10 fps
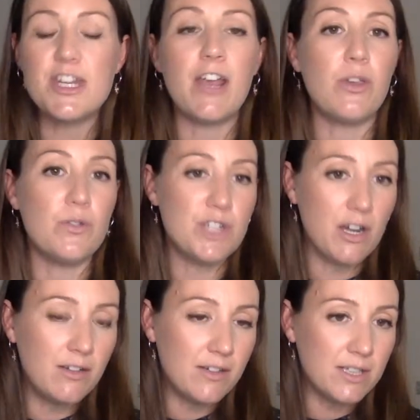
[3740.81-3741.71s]
check your
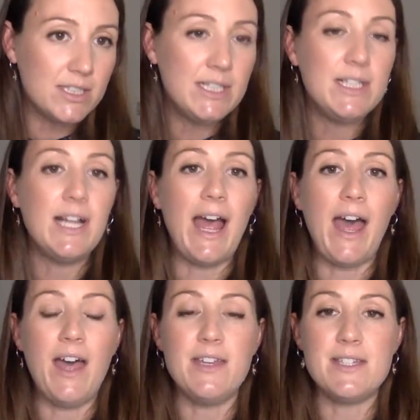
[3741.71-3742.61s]
junk,
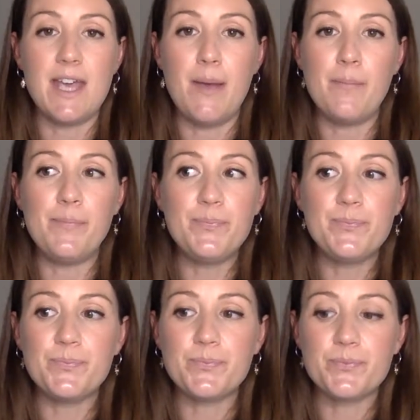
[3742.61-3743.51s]
and um,